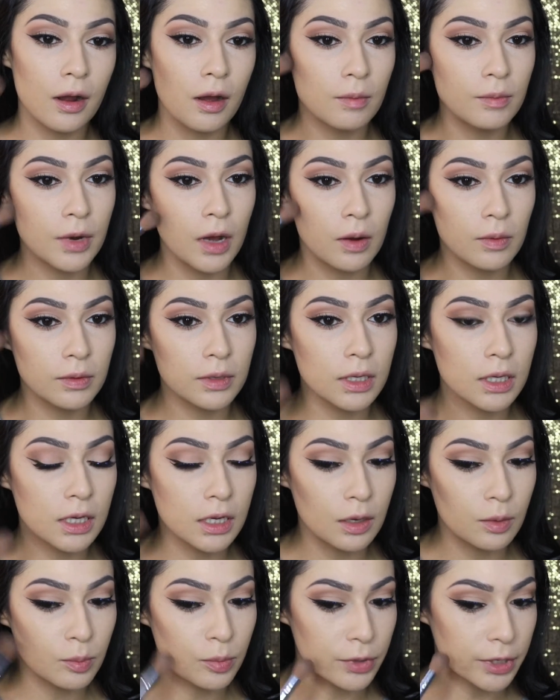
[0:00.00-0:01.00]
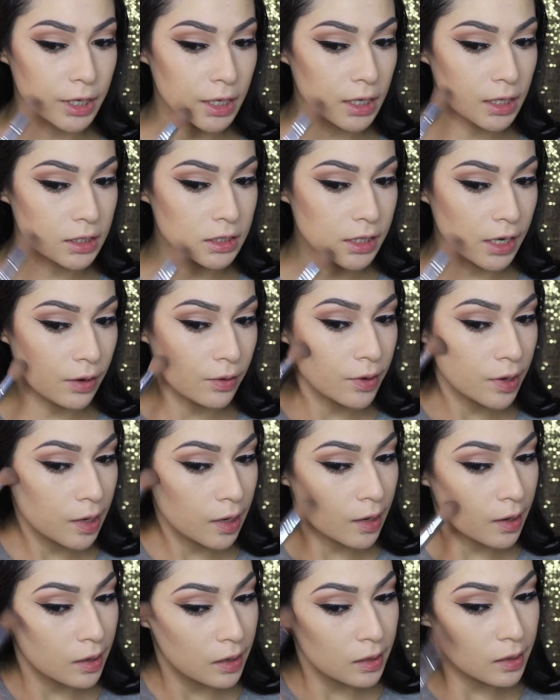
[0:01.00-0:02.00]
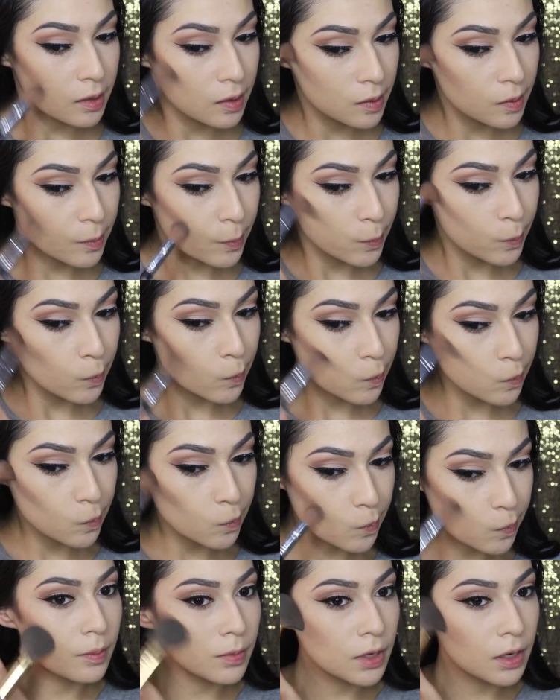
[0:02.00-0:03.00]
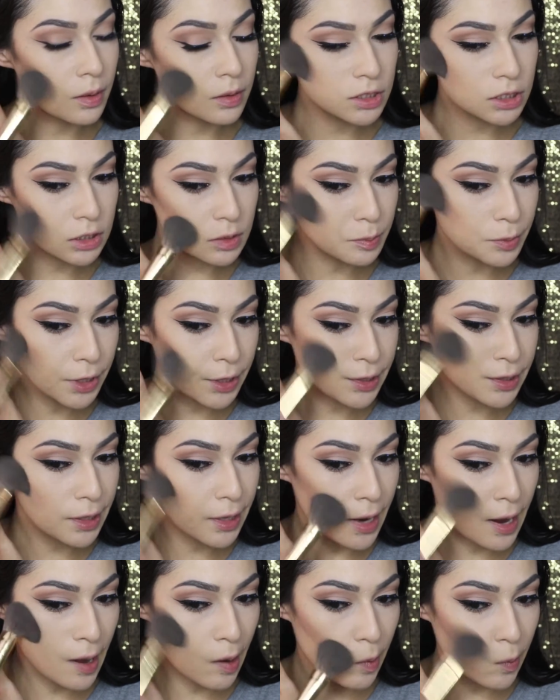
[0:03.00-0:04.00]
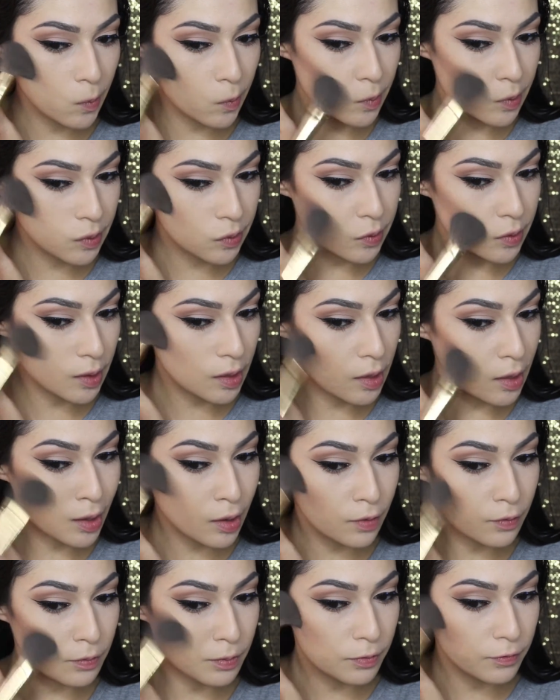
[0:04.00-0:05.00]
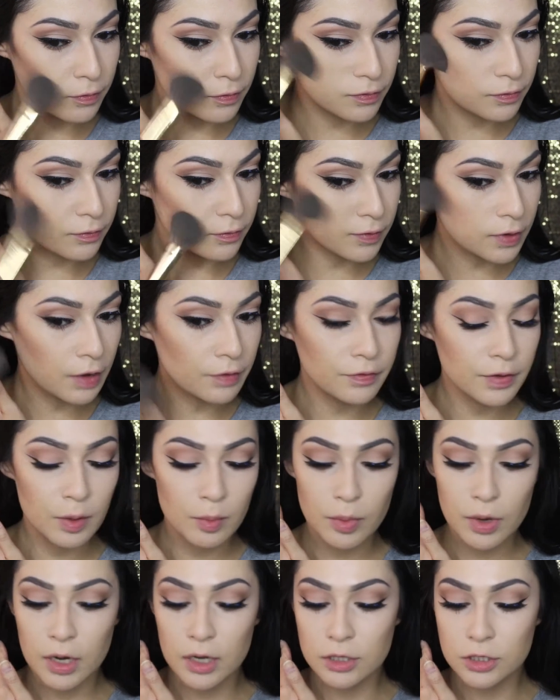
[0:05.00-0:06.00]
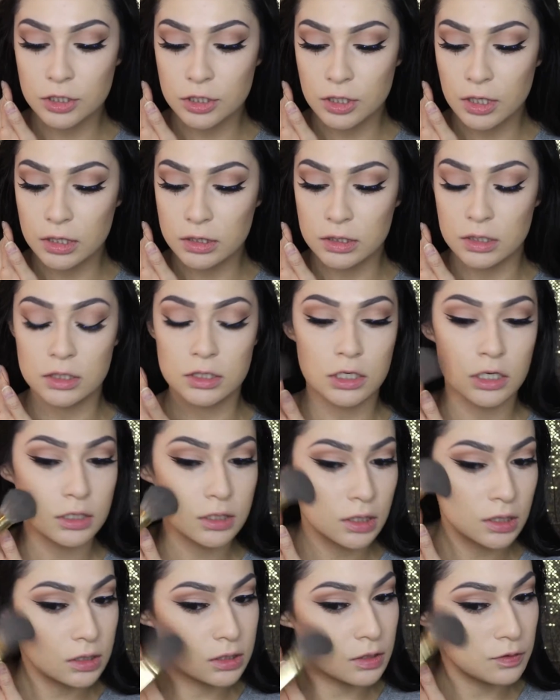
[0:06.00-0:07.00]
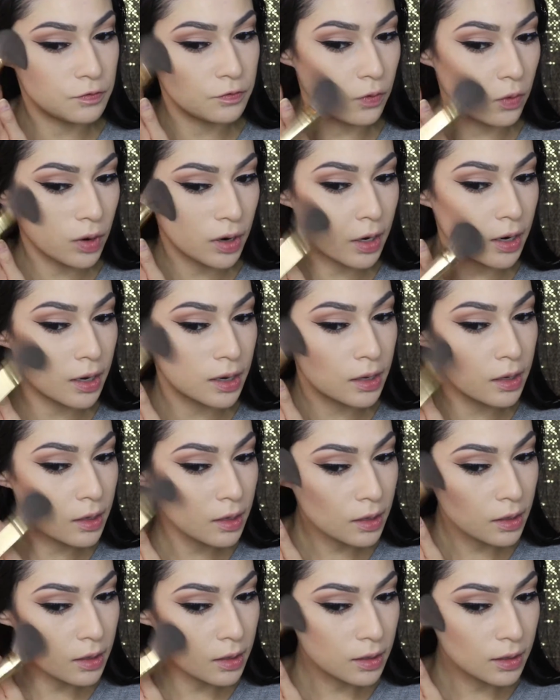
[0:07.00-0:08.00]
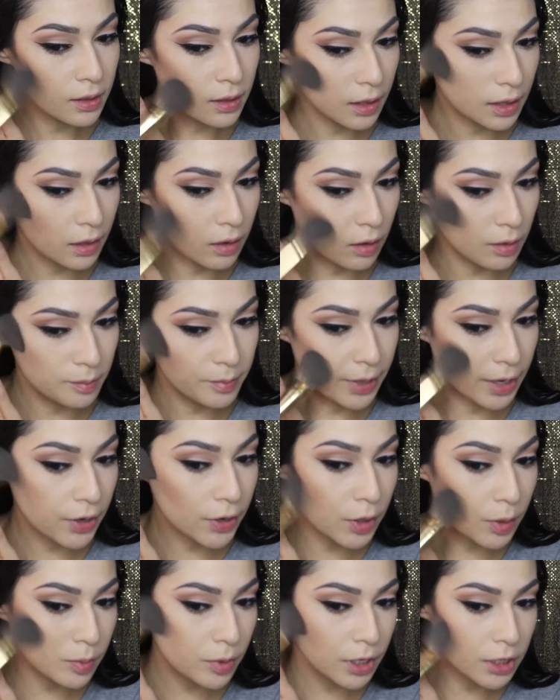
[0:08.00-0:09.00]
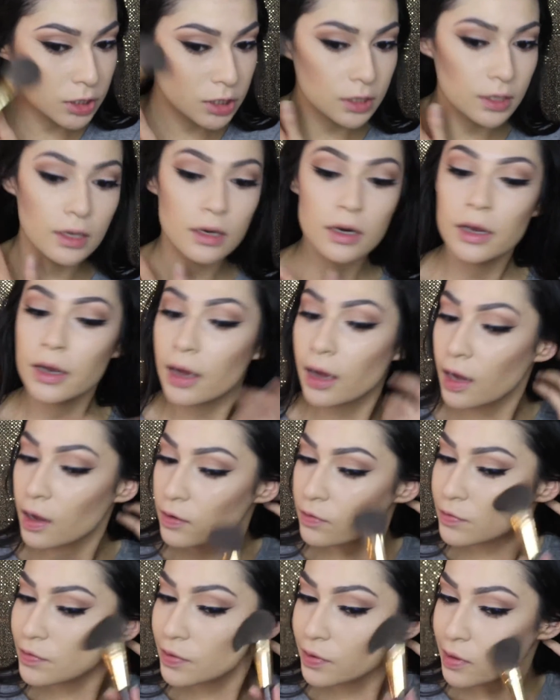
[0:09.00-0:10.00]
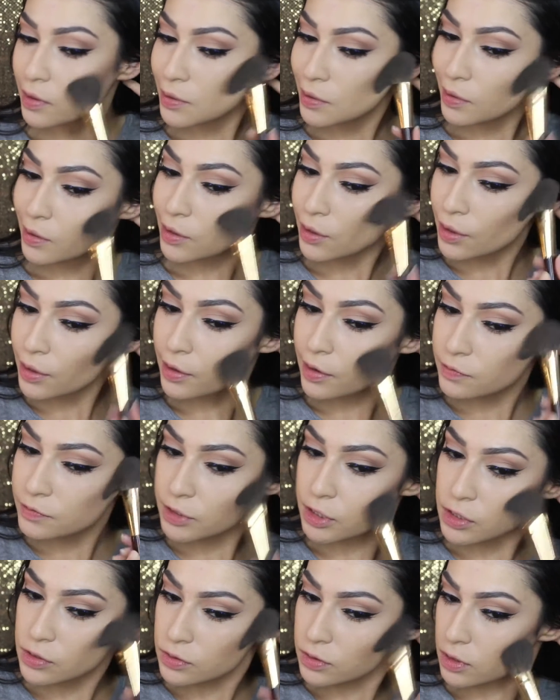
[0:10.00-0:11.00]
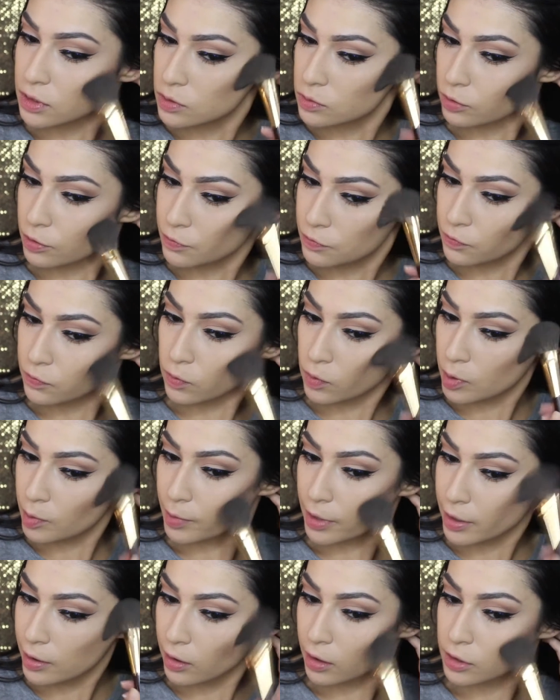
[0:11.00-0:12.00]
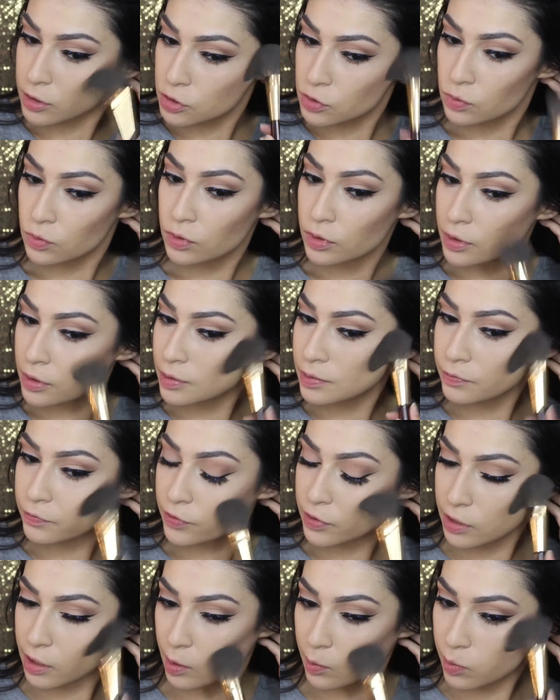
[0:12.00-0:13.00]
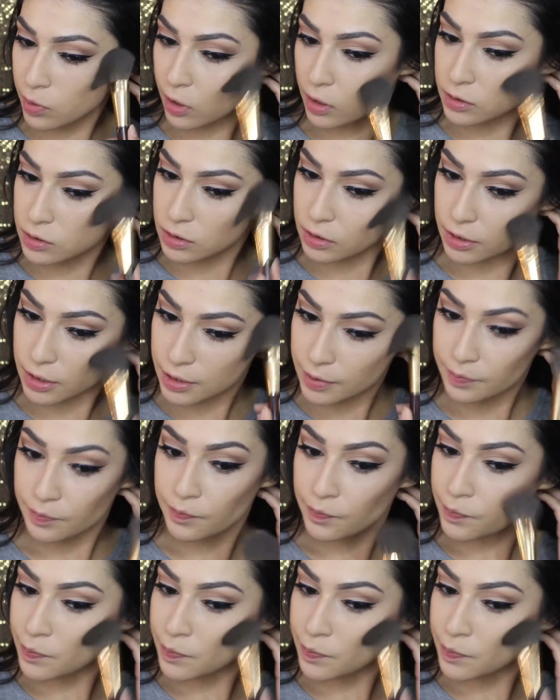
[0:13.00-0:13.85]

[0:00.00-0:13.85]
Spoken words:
I'm not really going to bring it down here. I'm going to just blend it out with a fluffy brush. This is just a Sephora like powder brush that I have. I love to use this one for my contour and for like bronzer.